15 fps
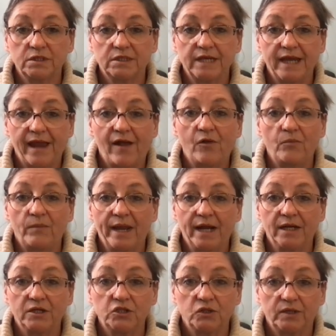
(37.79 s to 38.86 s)
to help
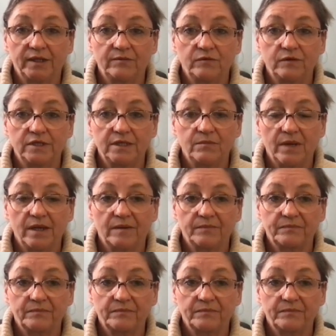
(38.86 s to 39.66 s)
manage your lymphedema.